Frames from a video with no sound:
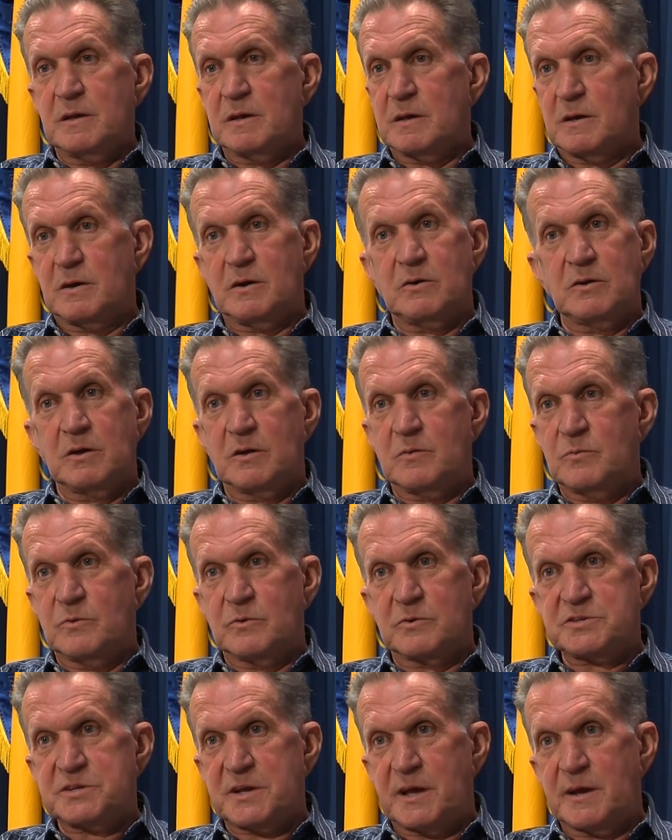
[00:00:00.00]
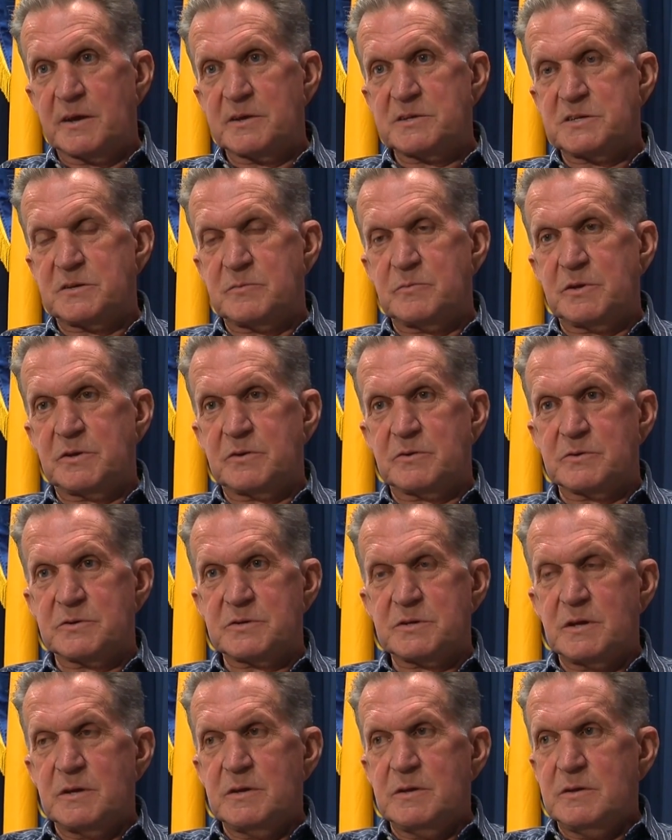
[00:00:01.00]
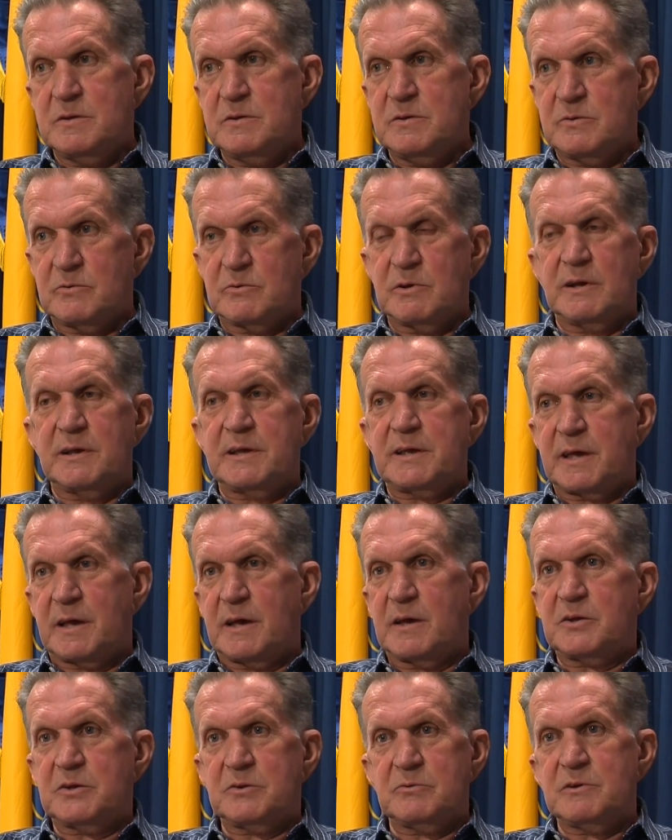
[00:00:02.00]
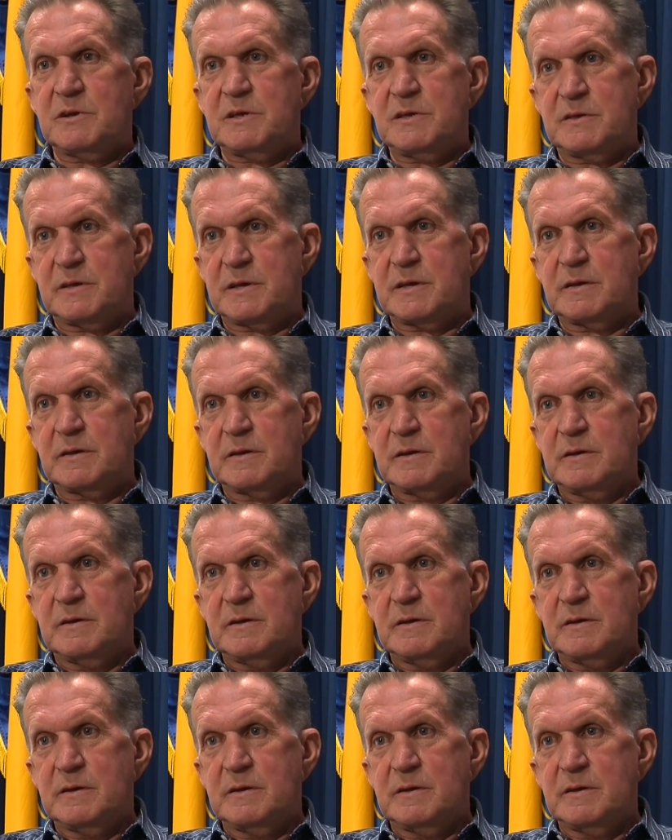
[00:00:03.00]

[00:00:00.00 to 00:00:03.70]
a whole lot more challenging, because you really can't do anything